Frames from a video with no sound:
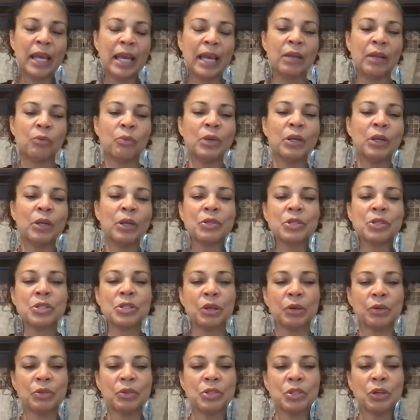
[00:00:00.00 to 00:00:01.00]
And we are
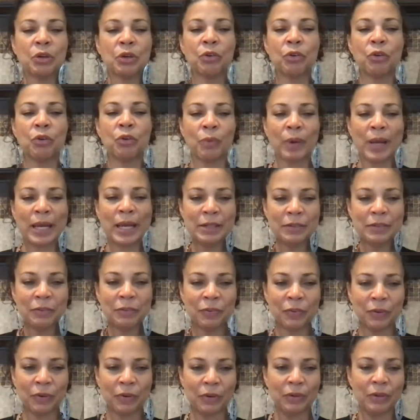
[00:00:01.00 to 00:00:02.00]
so, so
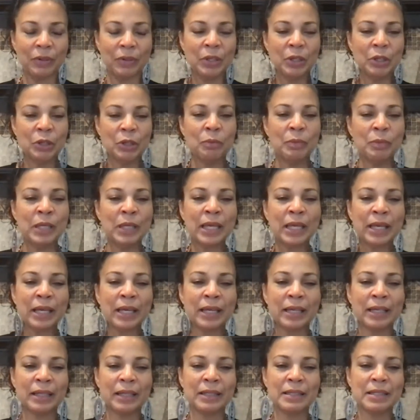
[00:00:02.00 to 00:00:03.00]
grateful
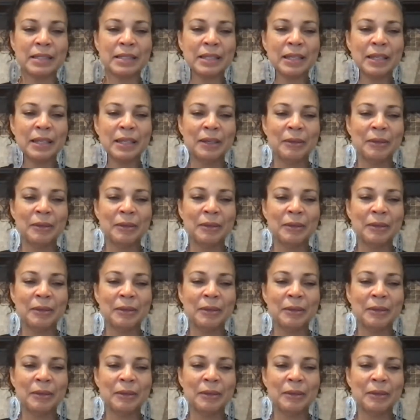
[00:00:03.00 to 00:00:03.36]
because,